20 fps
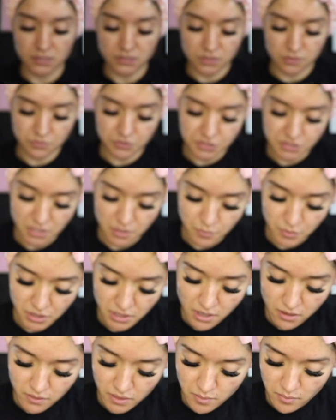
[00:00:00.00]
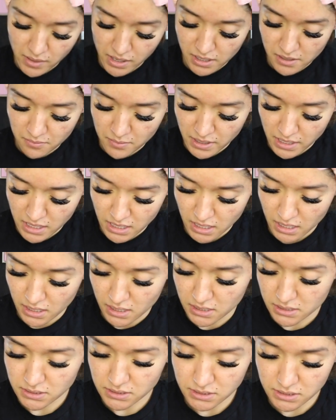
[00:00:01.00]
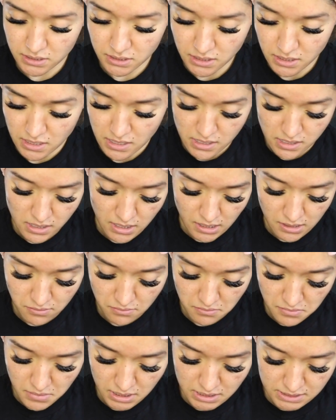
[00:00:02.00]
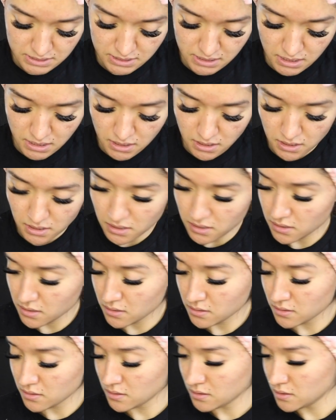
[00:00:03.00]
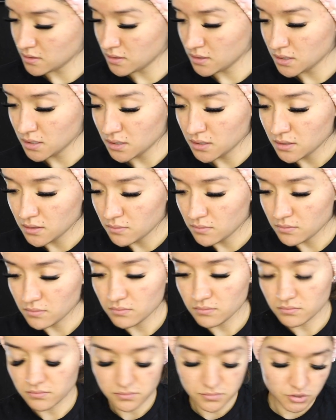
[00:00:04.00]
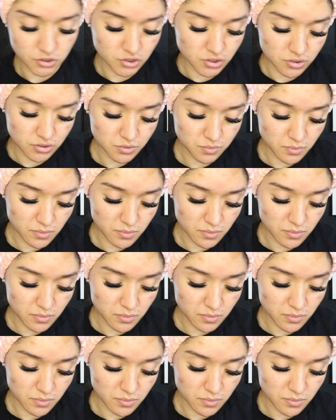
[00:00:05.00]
so I'm just going to put that on the back of my hand and mix it. I'll just use